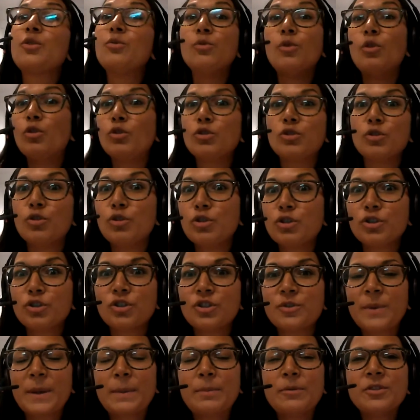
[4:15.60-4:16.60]
all
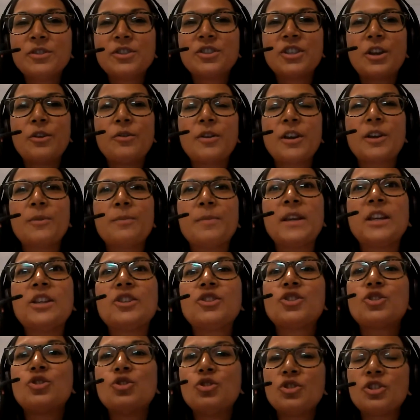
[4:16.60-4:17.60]
sorts of people. So it could be
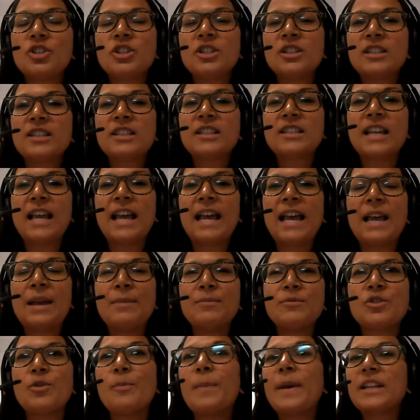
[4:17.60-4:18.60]
students,
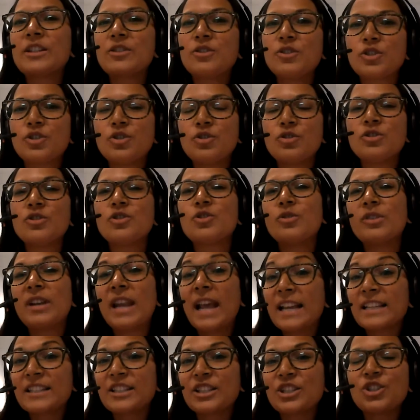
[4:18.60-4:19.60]
so medical students or
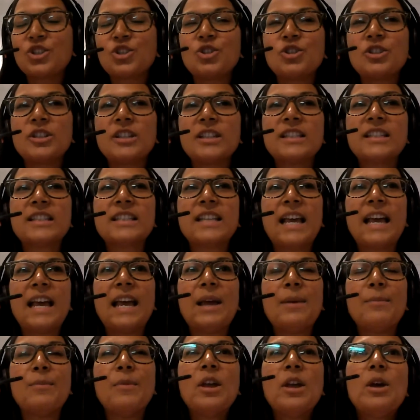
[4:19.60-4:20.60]
nursing students,
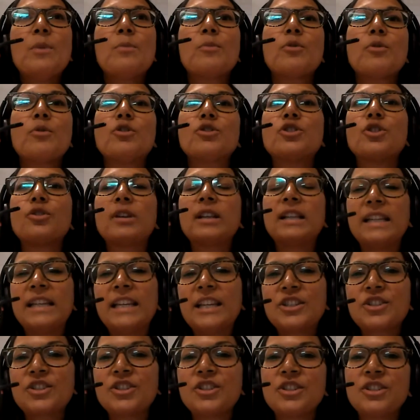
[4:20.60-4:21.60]
but also
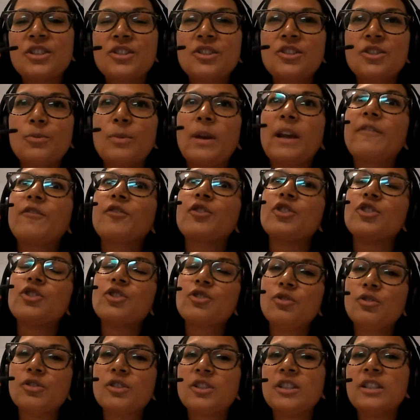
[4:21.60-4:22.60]
clinicians. So we have
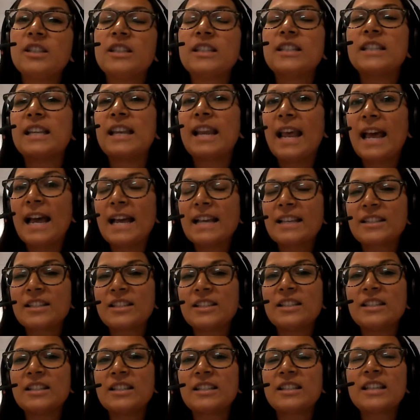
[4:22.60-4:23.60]
consultants and
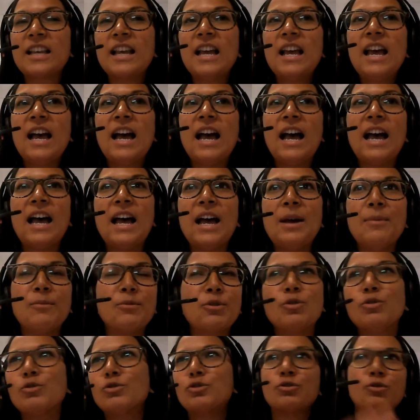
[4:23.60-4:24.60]
nurses,
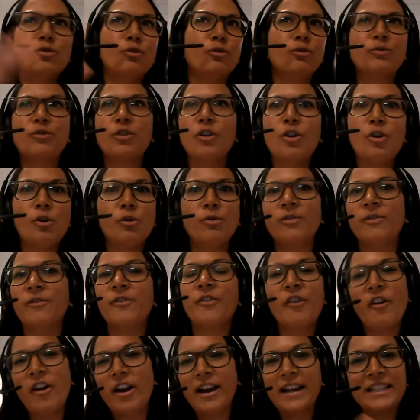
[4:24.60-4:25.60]
and also the whole
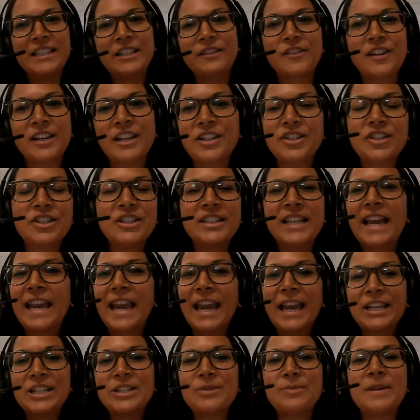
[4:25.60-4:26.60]
variety of clinicians,
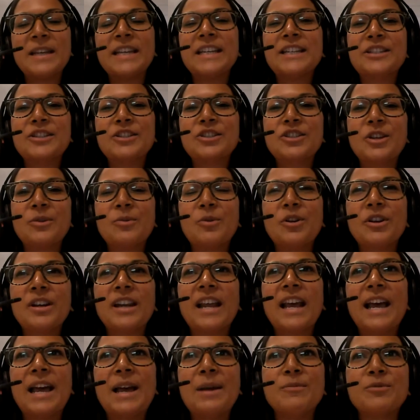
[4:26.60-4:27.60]
AHPs and so on.
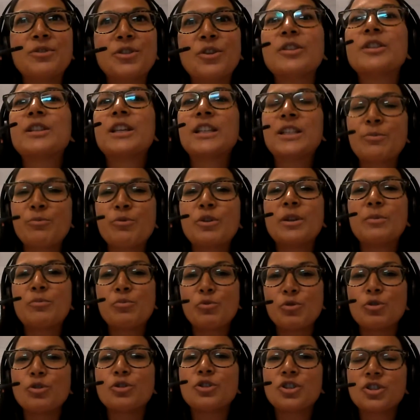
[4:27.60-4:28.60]
So it's a pretty
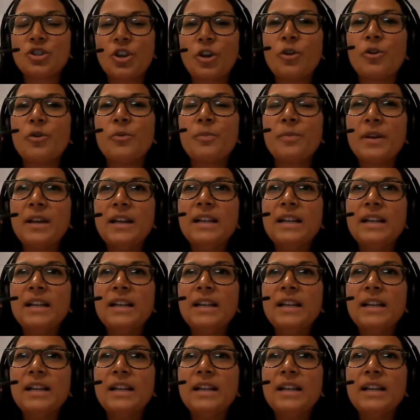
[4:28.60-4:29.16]
broad scope,